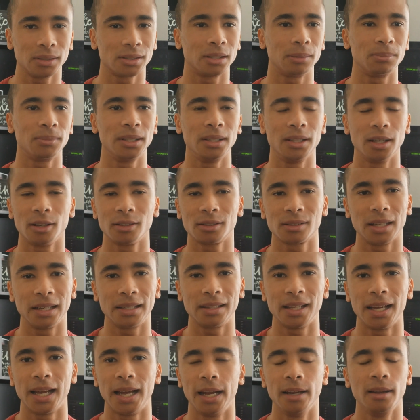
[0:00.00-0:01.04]
something else like
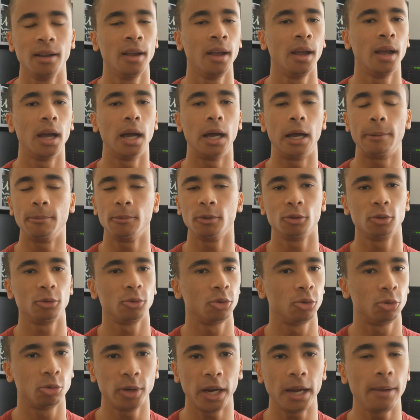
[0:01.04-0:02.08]
that,
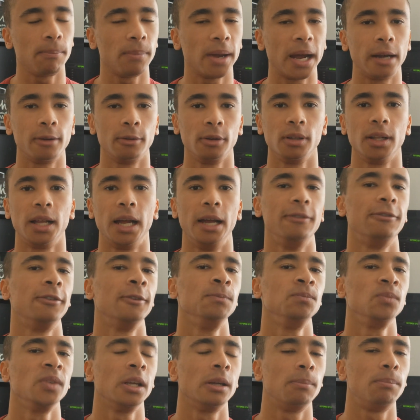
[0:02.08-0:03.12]
great battery life.
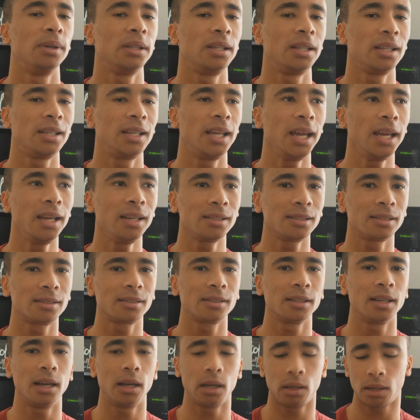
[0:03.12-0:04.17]
But the
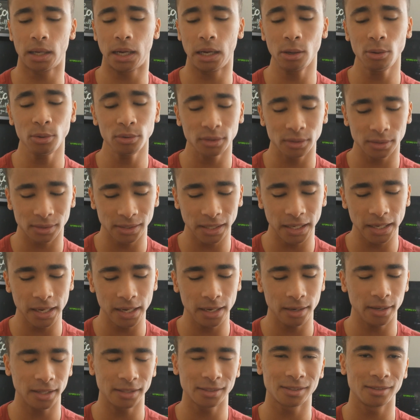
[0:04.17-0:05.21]
case, I would
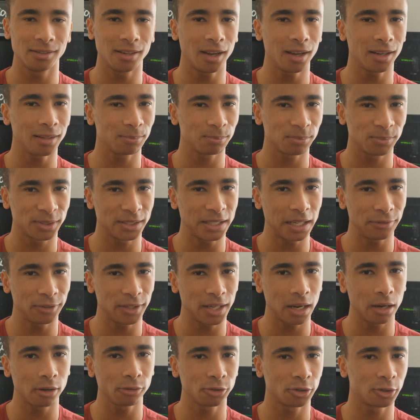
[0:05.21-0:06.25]
say it's not 7
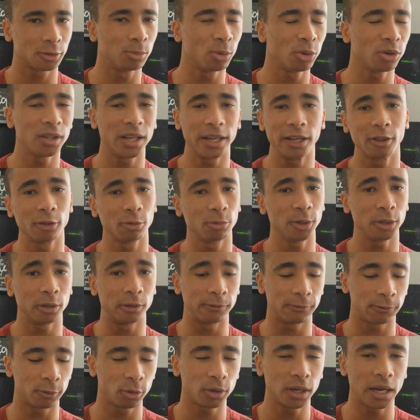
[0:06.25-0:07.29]
hours, it's more like 3 or
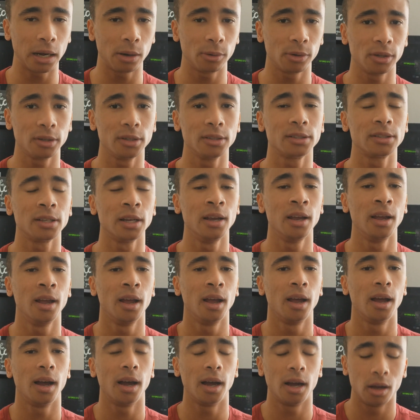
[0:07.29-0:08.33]
4 hours.
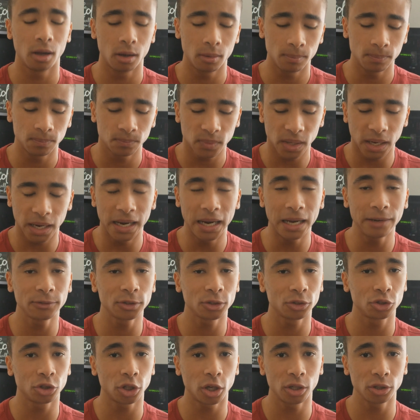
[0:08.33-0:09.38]
I have
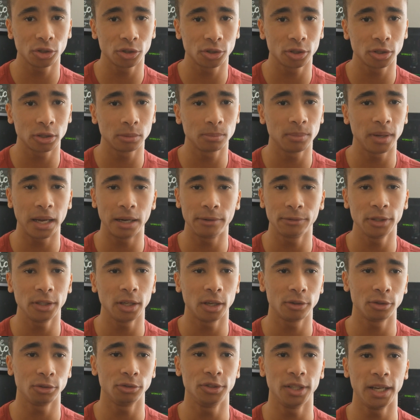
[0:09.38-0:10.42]
to charge them every
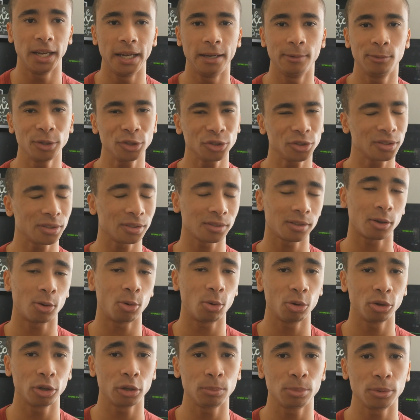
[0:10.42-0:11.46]
other day, which isn't
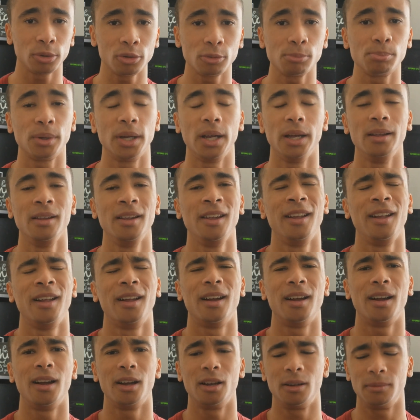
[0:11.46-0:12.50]
horrible, but
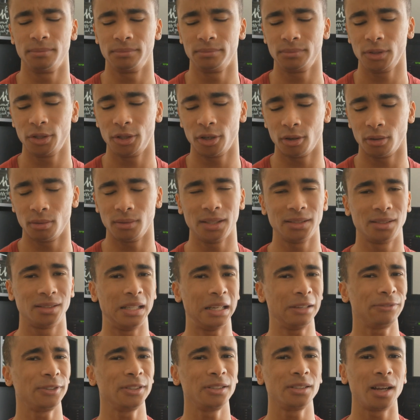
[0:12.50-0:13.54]
it's
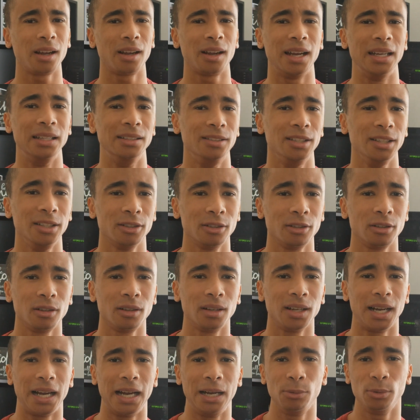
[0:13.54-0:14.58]
definitely not
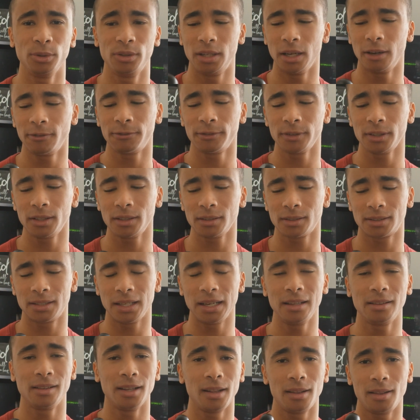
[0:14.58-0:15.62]
ideal. I would definitely
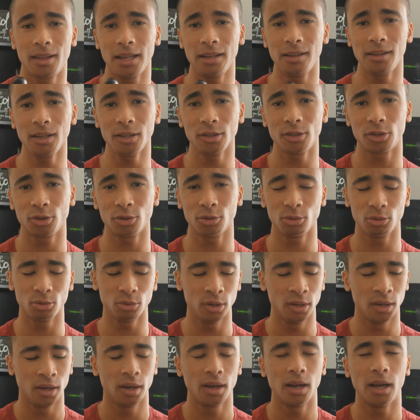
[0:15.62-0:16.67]
say that they need to
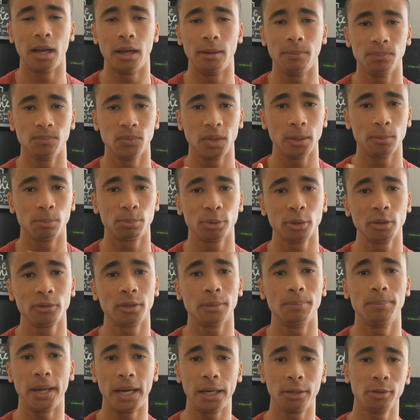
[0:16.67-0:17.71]
improve
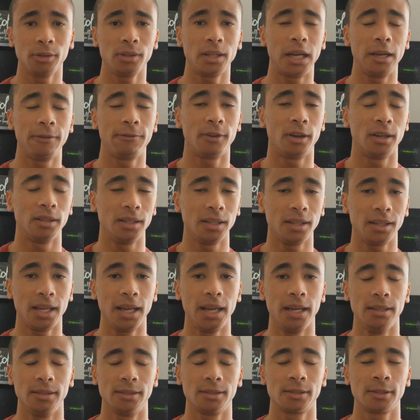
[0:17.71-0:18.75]
the battery life on the
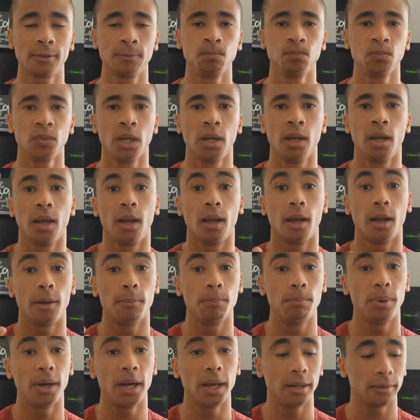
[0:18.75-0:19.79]
case.
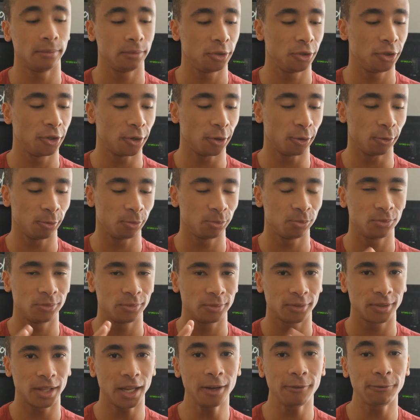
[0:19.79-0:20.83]
But,
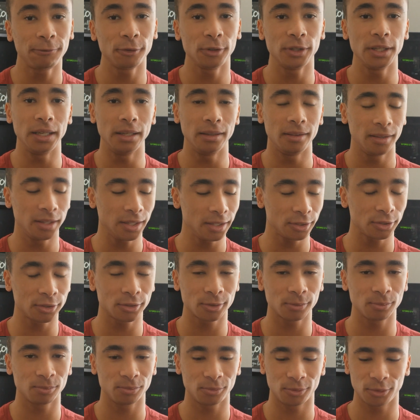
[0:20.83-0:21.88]
thankfully,
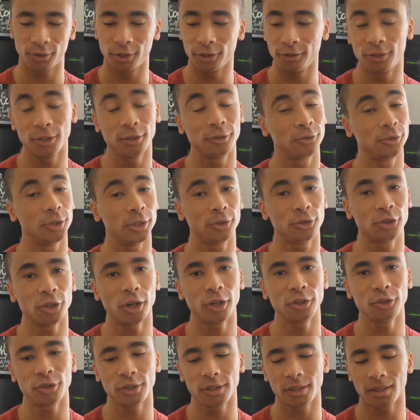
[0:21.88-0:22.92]
the
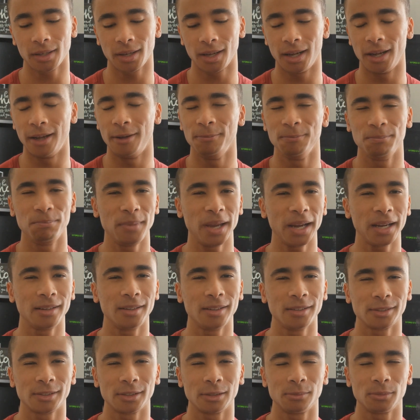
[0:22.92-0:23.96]
charging
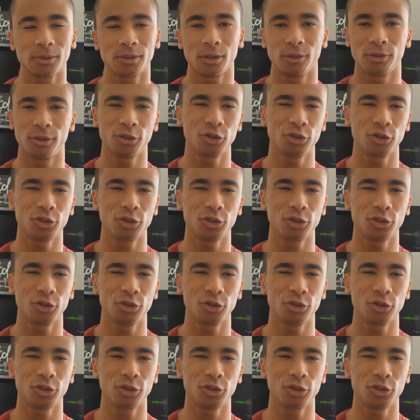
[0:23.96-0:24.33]
mechanisms, or the